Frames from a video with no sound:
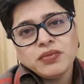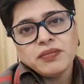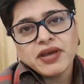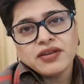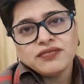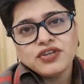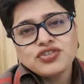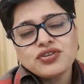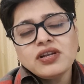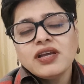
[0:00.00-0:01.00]
be
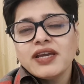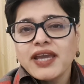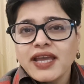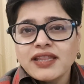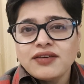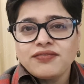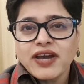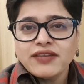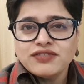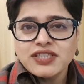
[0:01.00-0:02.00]
beneficial in the
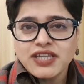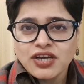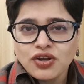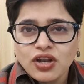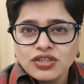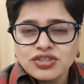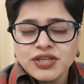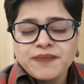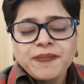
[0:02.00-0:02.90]
5G technology.